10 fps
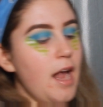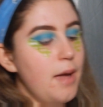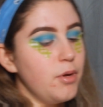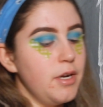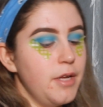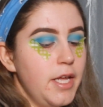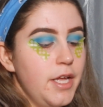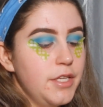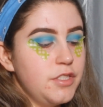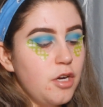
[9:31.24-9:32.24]
and I'm going to
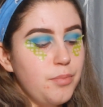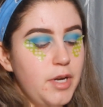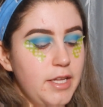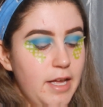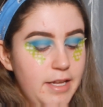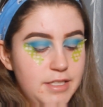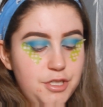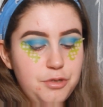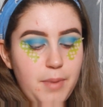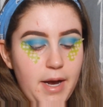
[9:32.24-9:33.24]
start putting that
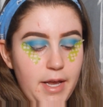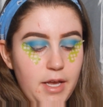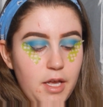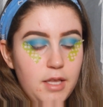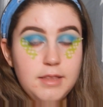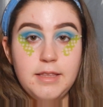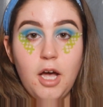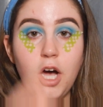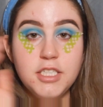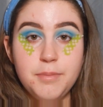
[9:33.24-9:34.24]
onto my
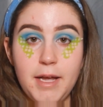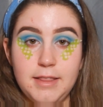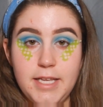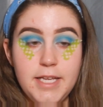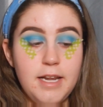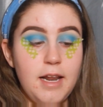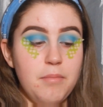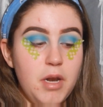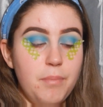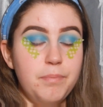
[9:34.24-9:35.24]
lid, and
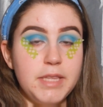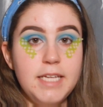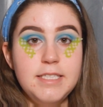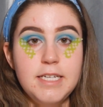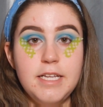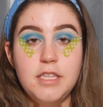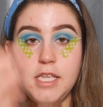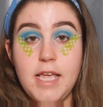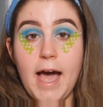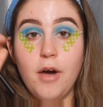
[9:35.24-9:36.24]
I'm going to blend it in
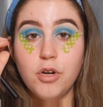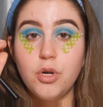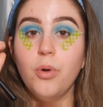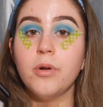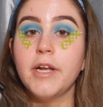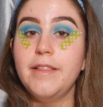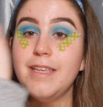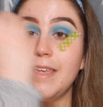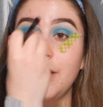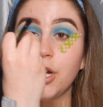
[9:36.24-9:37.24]
the outer corner and
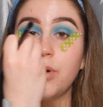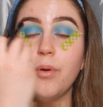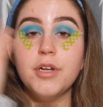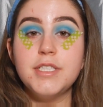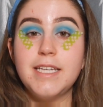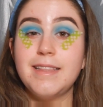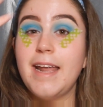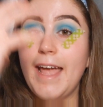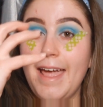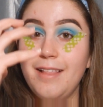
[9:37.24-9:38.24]
the inner corner to get
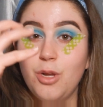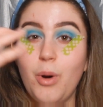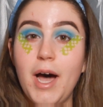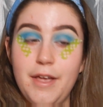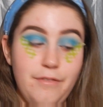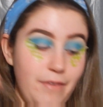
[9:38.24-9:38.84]
that halo eye